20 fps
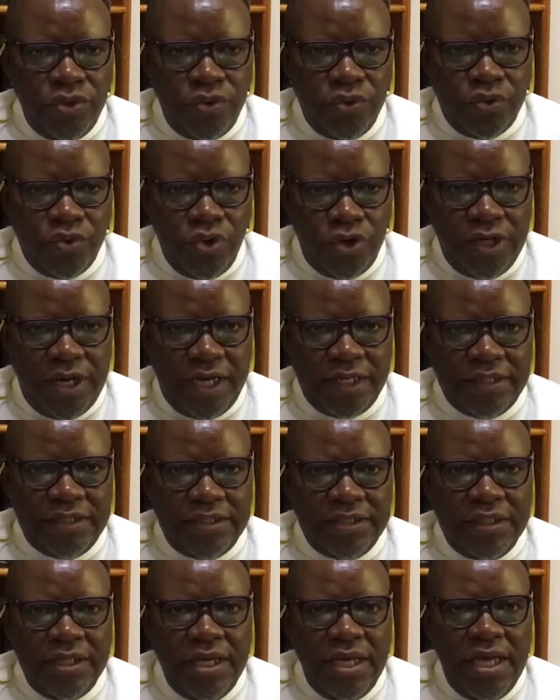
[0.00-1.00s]
conduct.
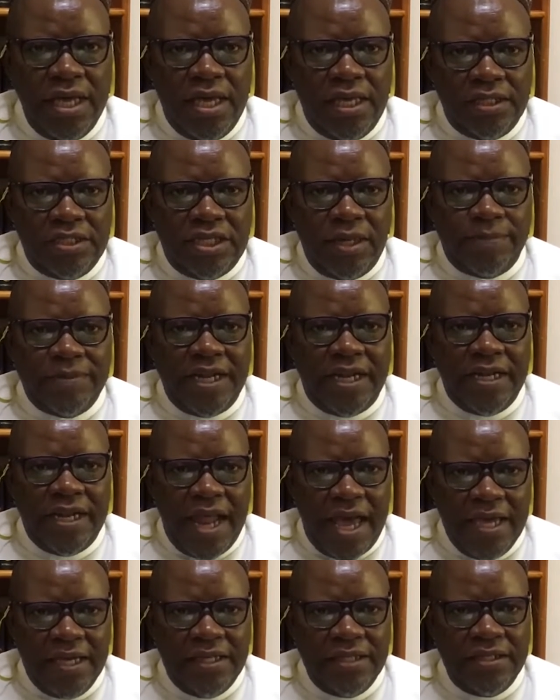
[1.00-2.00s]
Chapter
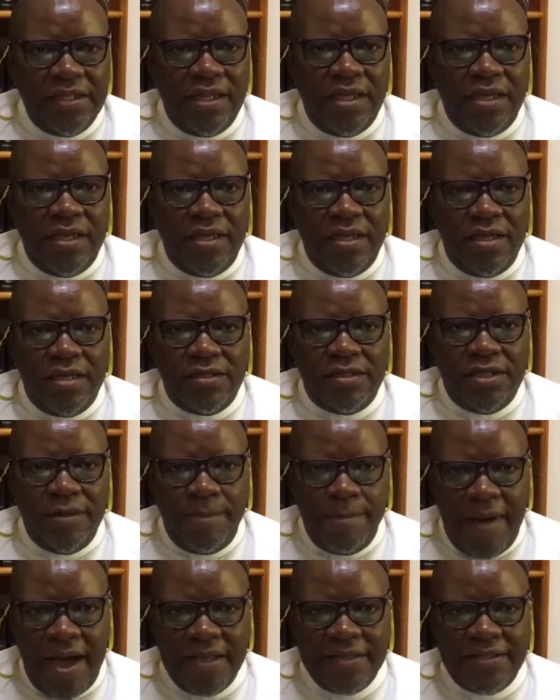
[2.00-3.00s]
9
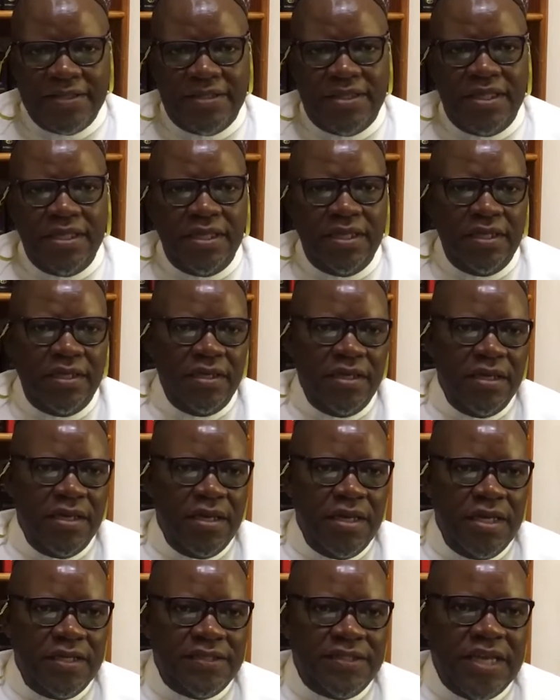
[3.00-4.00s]
demands the
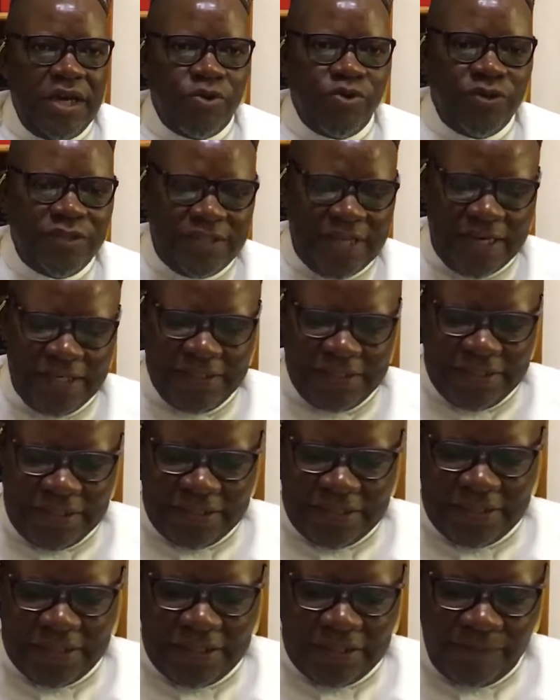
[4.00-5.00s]

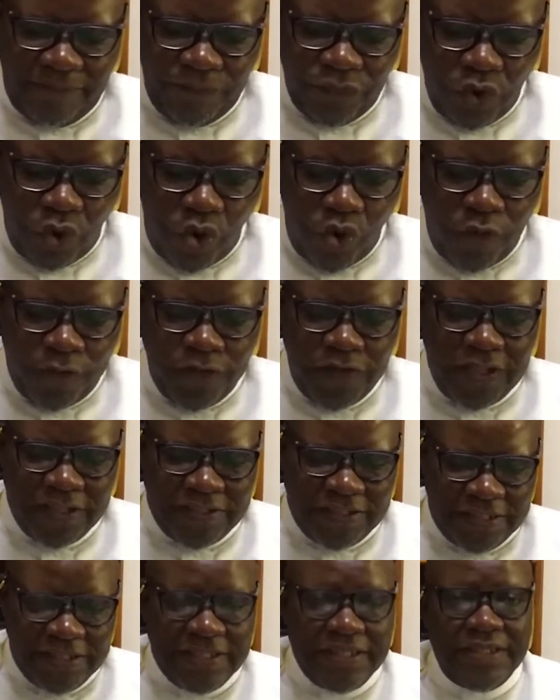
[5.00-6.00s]
sacrosanctity of the
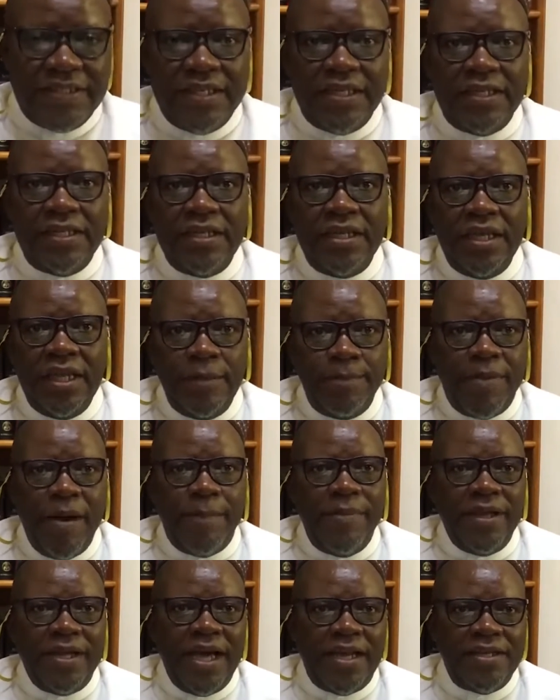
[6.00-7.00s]
citizen in
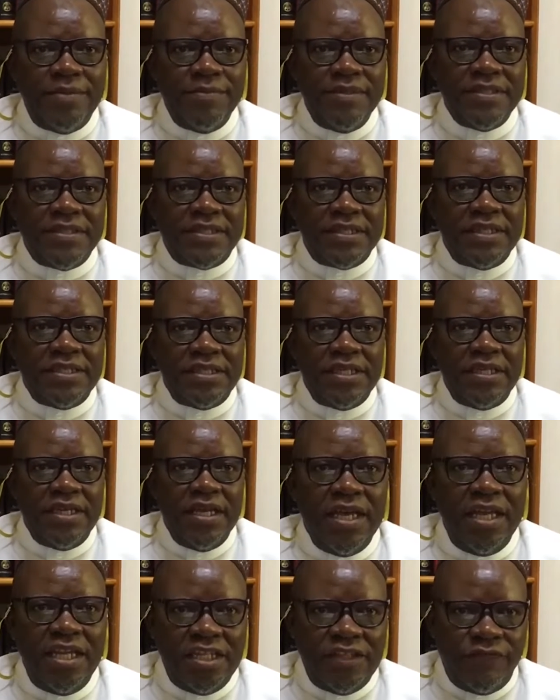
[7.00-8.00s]
public administration.
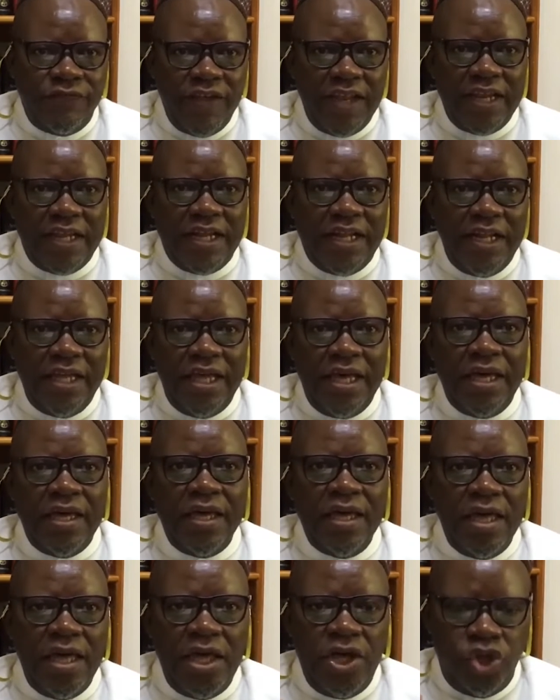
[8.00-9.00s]
It is very clear.
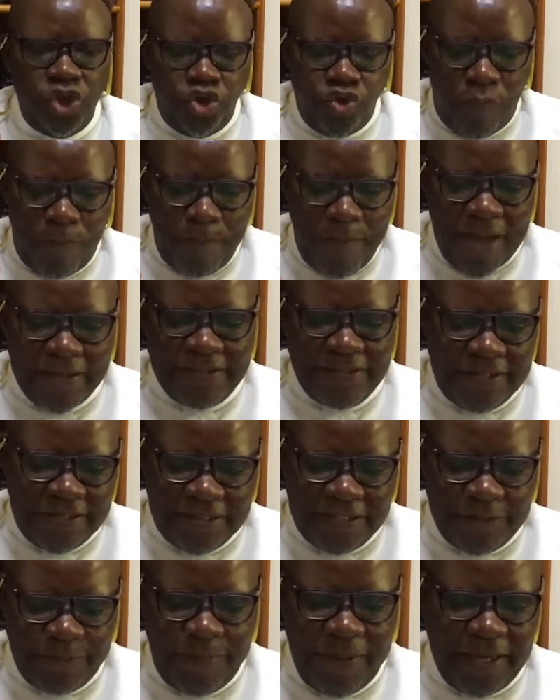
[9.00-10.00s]
You must
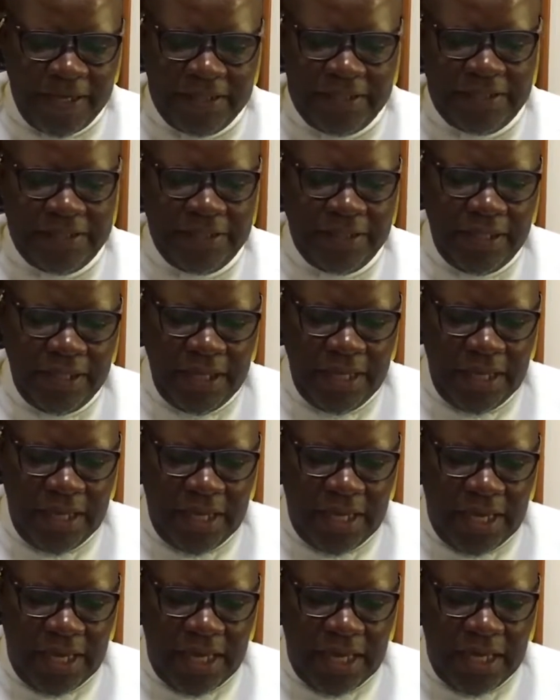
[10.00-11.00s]
respect
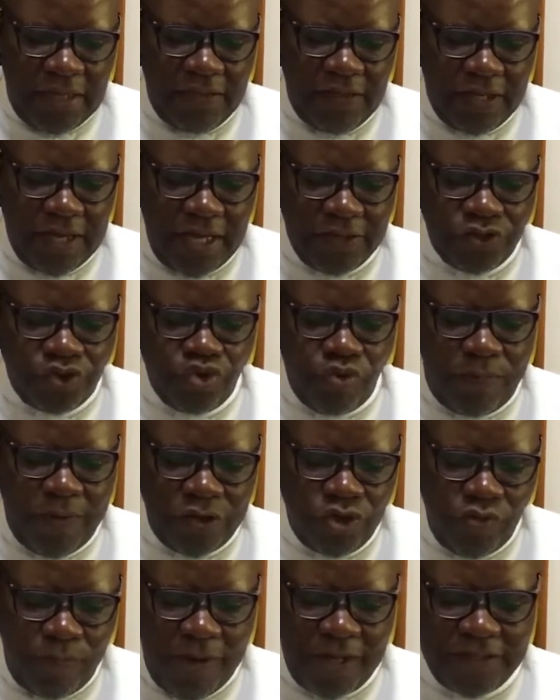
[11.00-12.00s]
the customer.
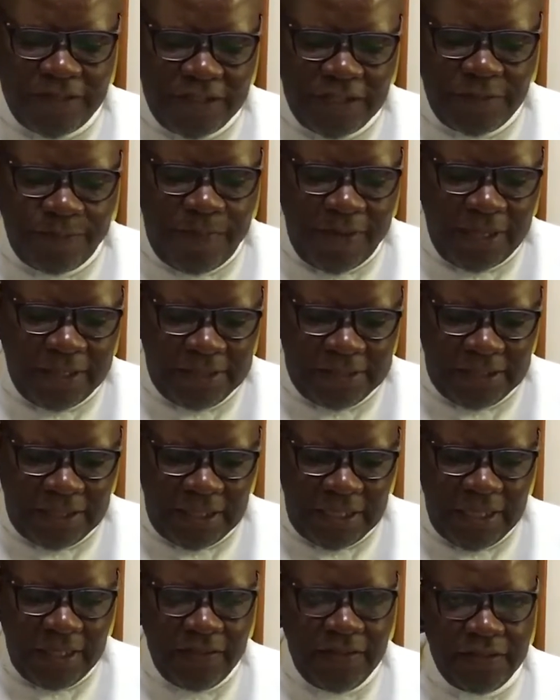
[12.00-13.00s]
You must respect
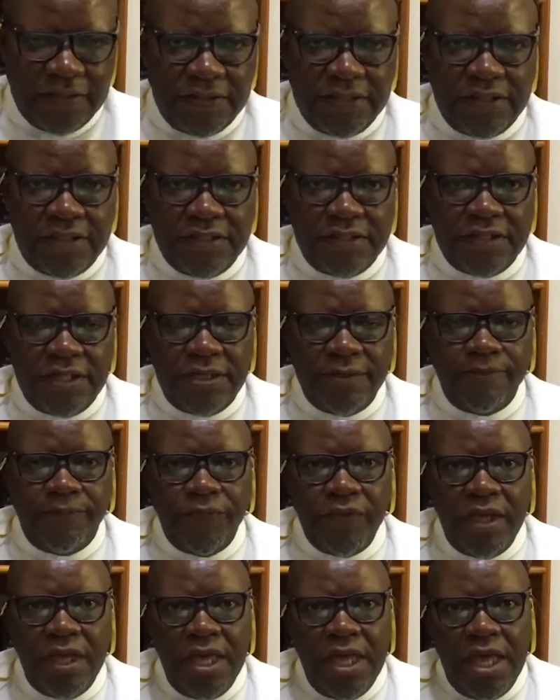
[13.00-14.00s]
the citizen.
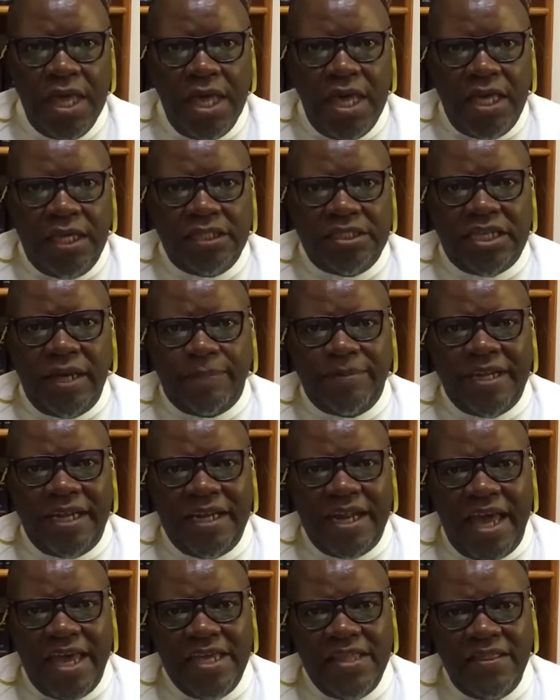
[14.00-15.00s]
Chapter
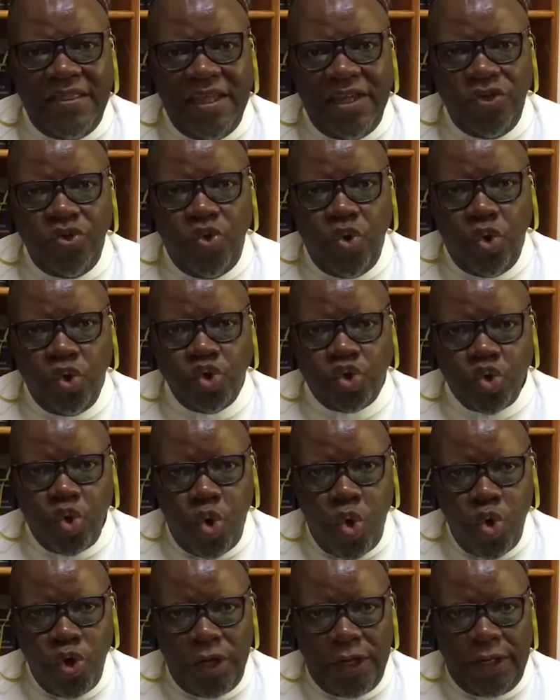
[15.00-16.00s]
9 then goes
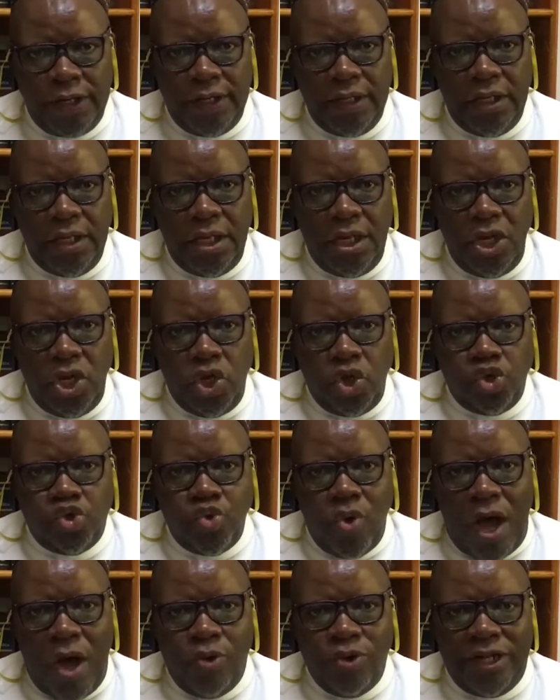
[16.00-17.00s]
on
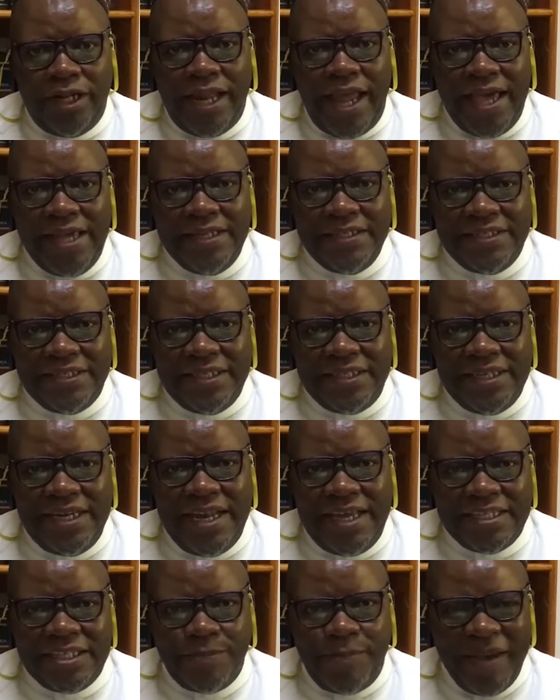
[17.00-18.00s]
to outline certain
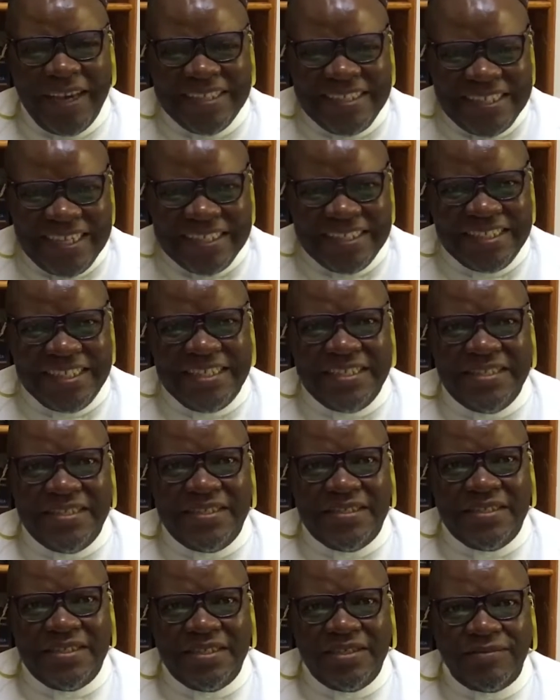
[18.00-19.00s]

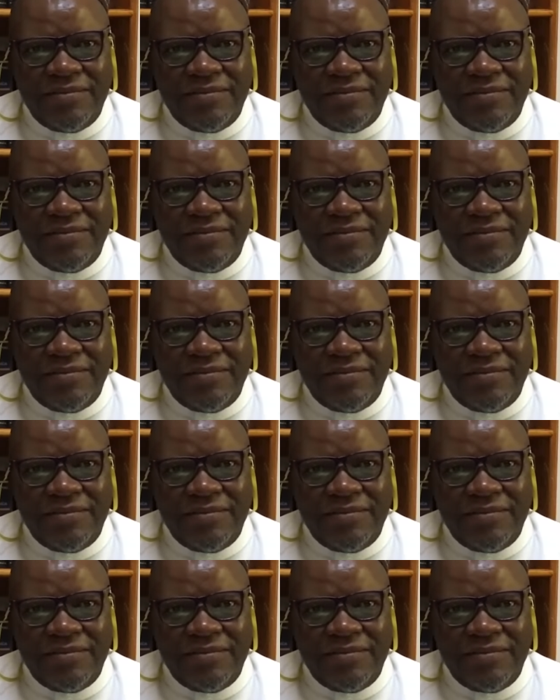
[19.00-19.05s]
expectations